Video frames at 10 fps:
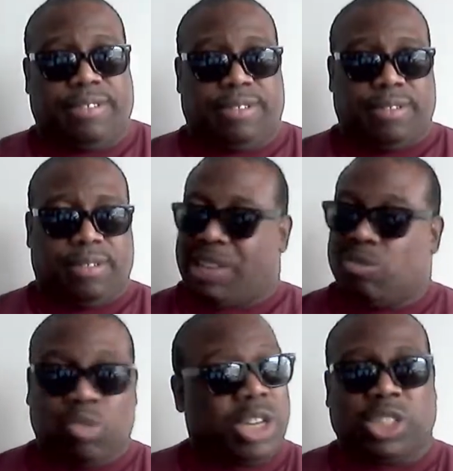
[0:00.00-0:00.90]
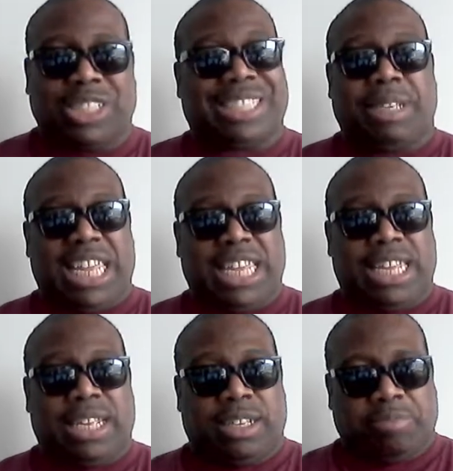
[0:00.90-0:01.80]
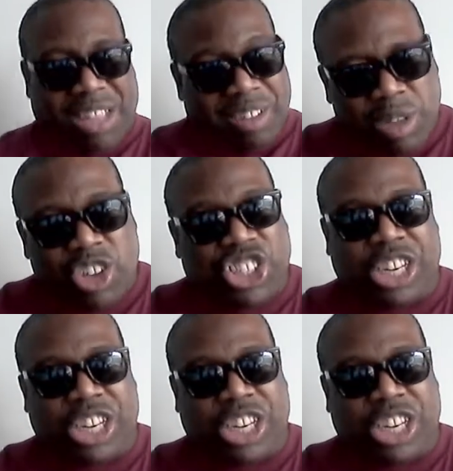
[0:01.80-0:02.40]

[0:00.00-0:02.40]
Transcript: I don't want to see my members